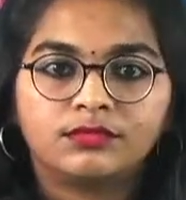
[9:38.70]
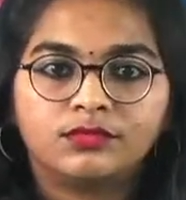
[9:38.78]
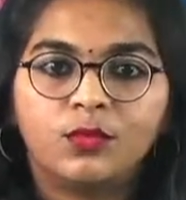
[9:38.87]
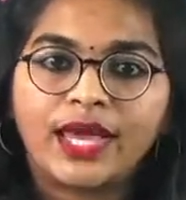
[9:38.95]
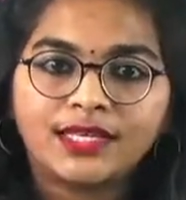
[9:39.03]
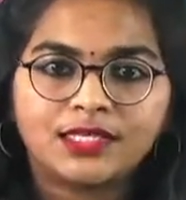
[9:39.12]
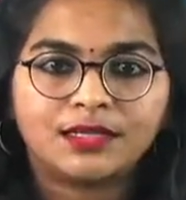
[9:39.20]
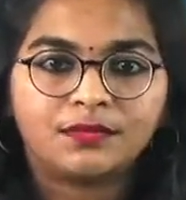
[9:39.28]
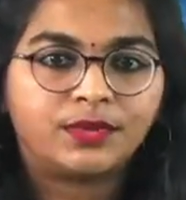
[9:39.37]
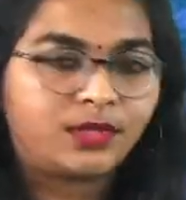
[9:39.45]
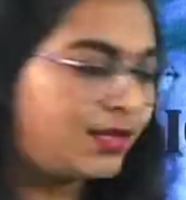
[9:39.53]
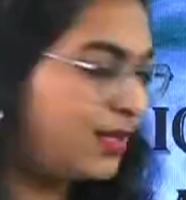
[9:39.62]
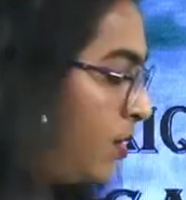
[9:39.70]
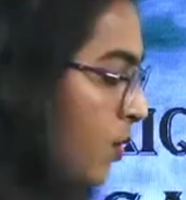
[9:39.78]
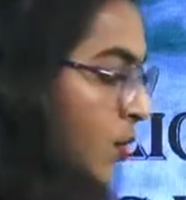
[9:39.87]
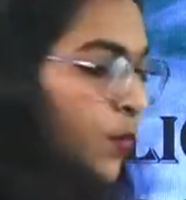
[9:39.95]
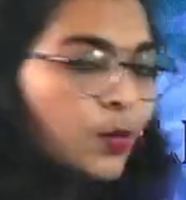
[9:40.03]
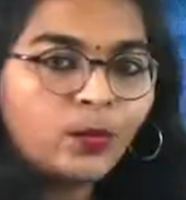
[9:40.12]
Very simple.
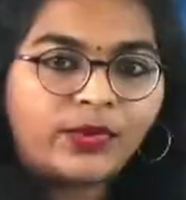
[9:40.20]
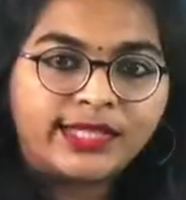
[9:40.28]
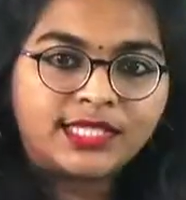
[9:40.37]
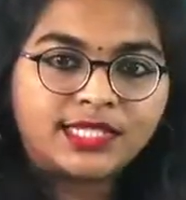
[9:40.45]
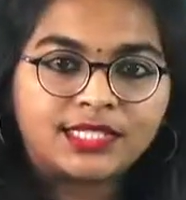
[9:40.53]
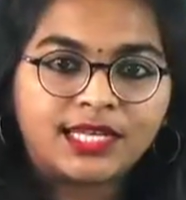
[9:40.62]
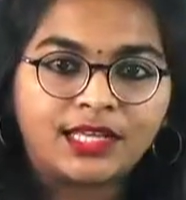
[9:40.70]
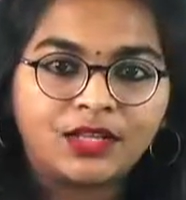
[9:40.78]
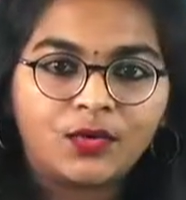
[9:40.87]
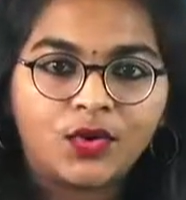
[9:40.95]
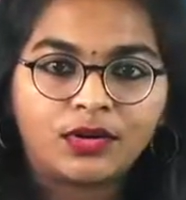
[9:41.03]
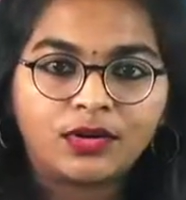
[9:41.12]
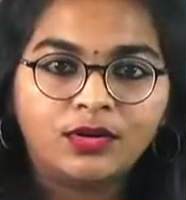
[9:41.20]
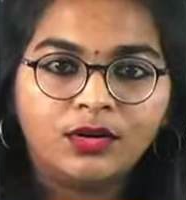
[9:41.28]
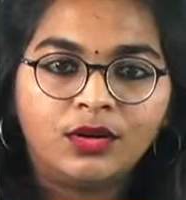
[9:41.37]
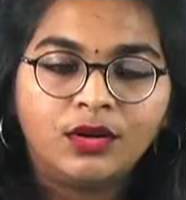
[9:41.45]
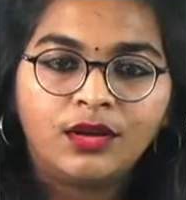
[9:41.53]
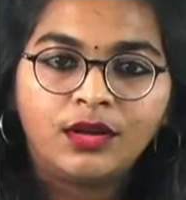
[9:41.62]
We'll just take the water,
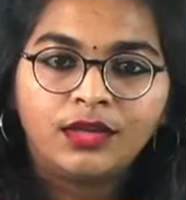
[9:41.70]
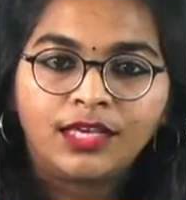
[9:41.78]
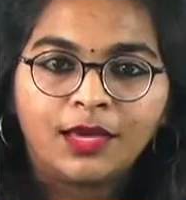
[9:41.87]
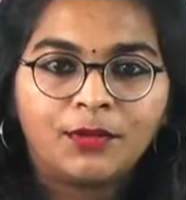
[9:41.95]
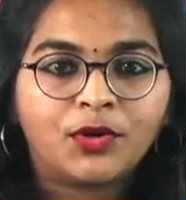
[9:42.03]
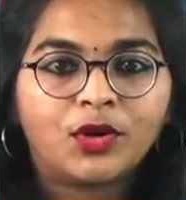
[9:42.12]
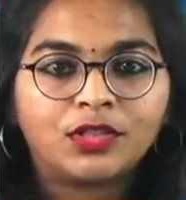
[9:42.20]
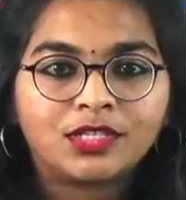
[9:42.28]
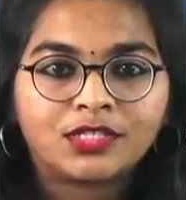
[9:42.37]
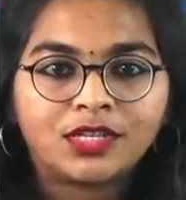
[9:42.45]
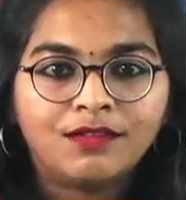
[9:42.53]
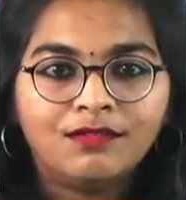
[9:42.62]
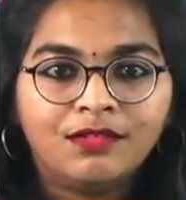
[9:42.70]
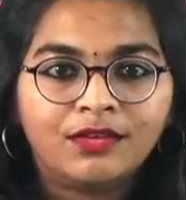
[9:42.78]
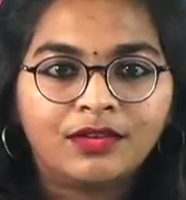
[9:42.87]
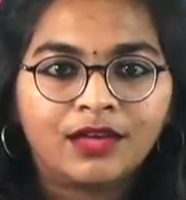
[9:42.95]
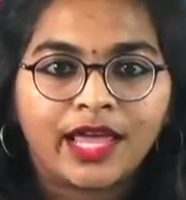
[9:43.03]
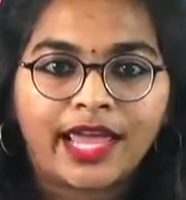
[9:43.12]
keep it on the stove,
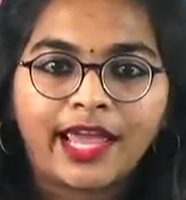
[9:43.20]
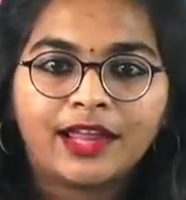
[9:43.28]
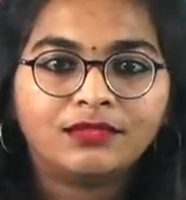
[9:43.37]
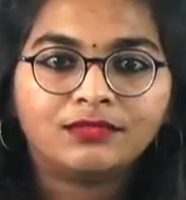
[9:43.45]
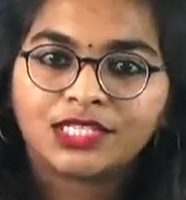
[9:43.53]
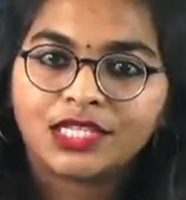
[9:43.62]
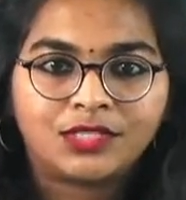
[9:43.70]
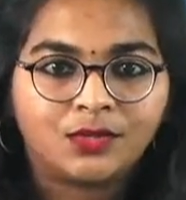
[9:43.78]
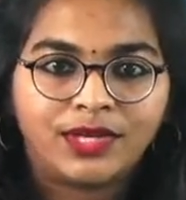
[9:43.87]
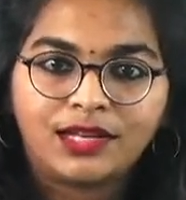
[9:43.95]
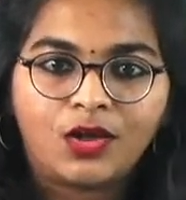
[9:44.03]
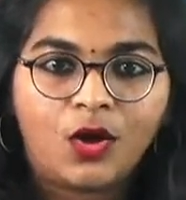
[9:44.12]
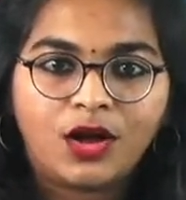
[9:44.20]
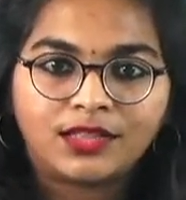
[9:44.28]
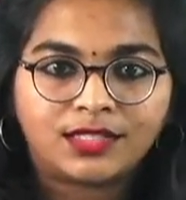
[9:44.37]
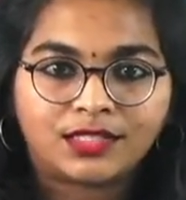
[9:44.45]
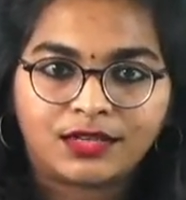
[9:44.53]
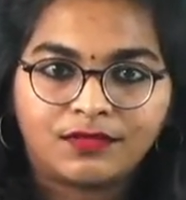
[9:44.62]
and just we'll on
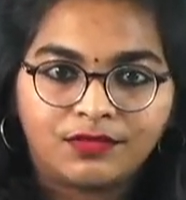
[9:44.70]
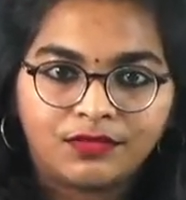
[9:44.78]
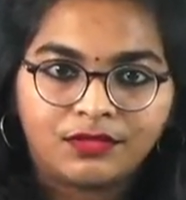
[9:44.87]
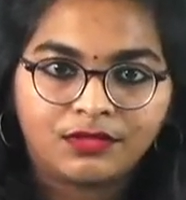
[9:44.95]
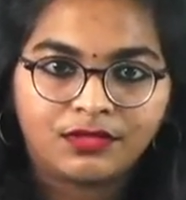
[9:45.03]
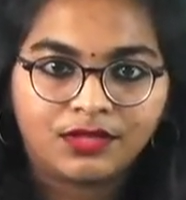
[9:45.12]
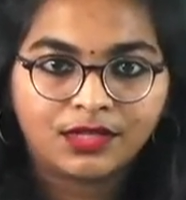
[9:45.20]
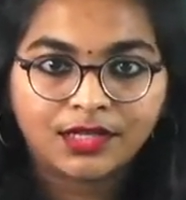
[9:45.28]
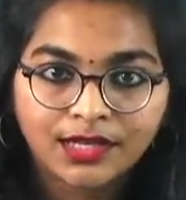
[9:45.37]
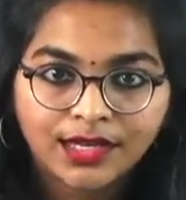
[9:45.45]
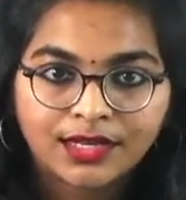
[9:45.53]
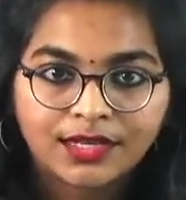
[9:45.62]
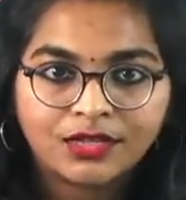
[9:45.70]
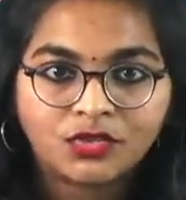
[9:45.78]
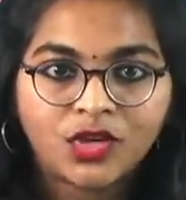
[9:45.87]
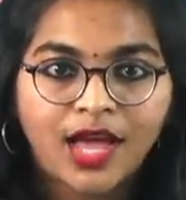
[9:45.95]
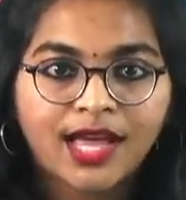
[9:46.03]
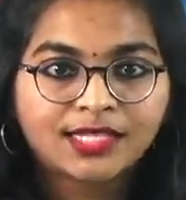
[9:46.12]
the stove, right?
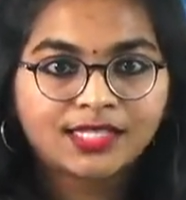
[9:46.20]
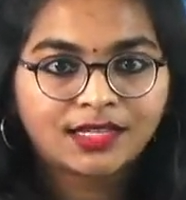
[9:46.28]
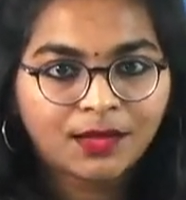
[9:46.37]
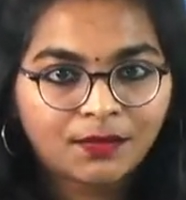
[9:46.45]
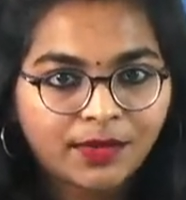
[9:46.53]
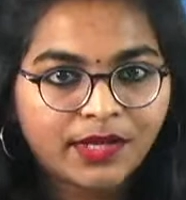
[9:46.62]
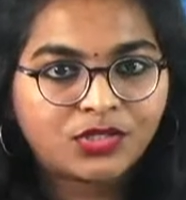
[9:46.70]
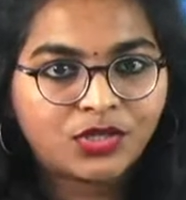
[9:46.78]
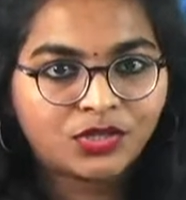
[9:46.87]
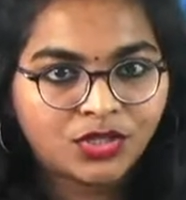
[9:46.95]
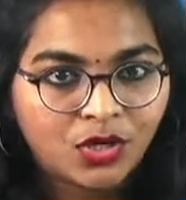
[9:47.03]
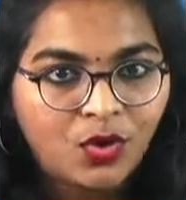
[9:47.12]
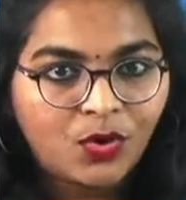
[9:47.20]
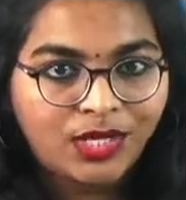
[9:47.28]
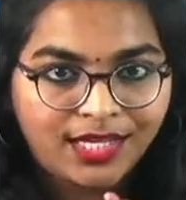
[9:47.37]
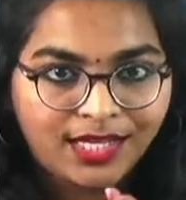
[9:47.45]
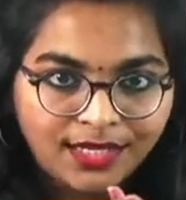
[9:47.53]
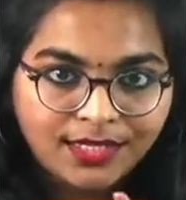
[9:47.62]
So as the temperature
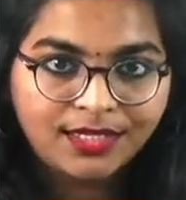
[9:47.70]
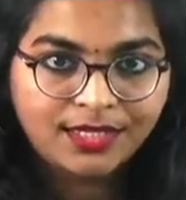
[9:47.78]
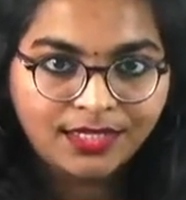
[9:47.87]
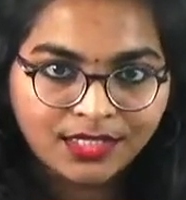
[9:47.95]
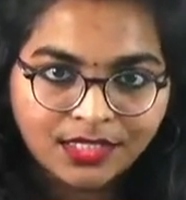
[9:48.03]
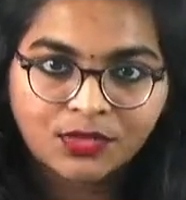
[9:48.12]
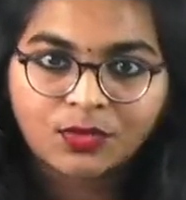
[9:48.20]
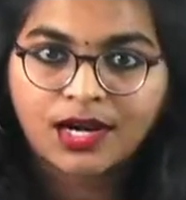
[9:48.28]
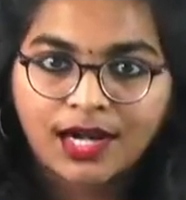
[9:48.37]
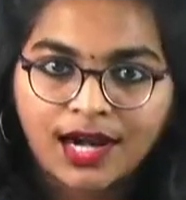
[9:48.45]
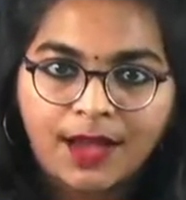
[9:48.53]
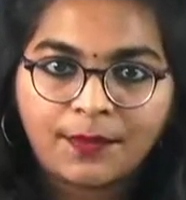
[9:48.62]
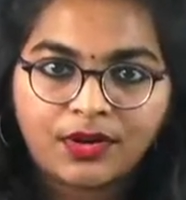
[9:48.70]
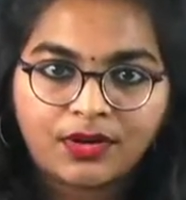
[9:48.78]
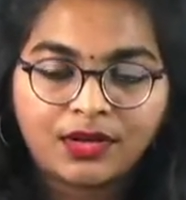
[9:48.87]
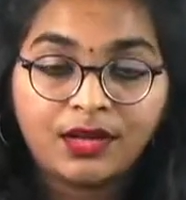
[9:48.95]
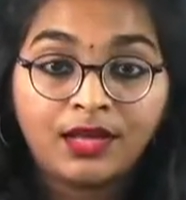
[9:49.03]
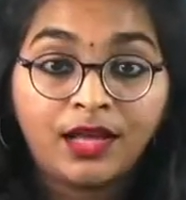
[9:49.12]
slowly increases, what will happen?
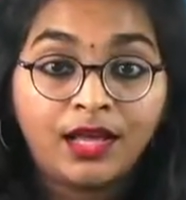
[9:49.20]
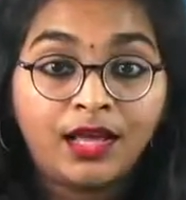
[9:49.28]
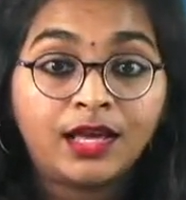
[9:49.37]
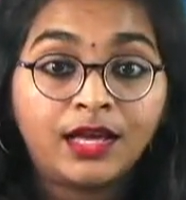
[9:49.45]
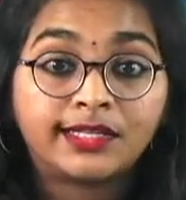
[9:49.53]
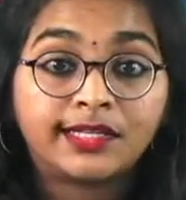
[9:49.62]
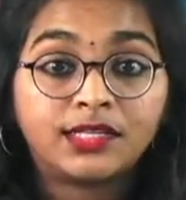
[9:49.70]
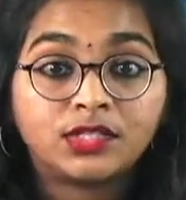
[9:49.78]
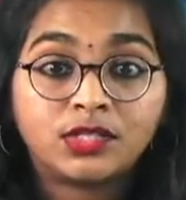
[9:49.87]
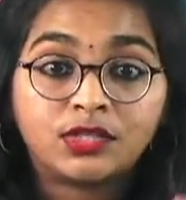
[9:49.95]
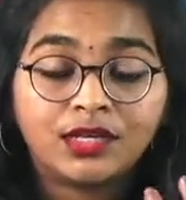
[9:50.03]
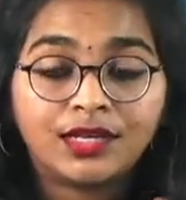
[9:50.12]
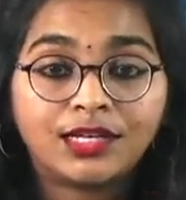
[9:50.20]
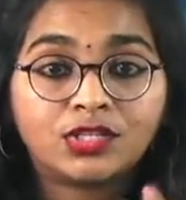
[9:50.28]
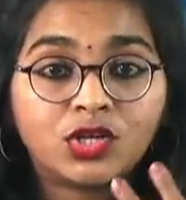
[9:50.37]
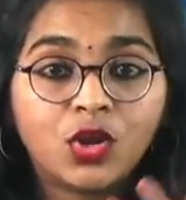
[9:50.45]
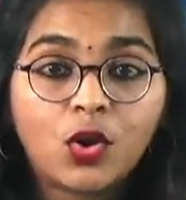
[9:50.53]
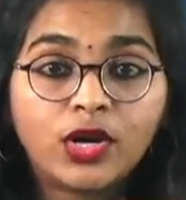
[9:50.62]
It will
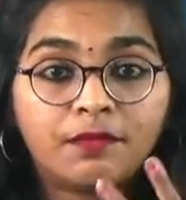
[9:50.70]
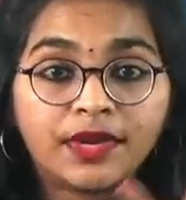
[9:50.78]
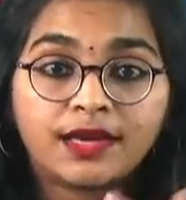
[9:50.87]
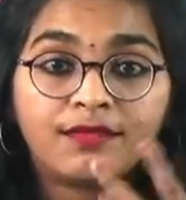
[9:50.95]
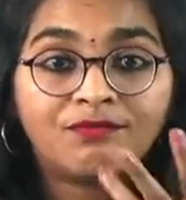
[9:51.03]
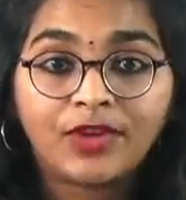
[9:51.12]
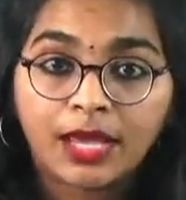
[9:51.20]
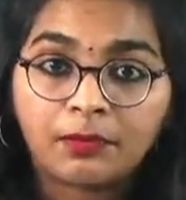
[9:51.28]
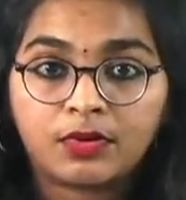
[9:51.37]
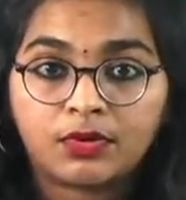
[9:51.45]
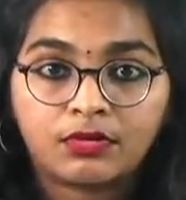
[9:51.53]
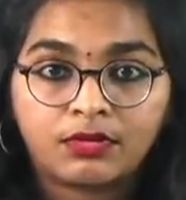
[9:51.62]
slowly become vapor,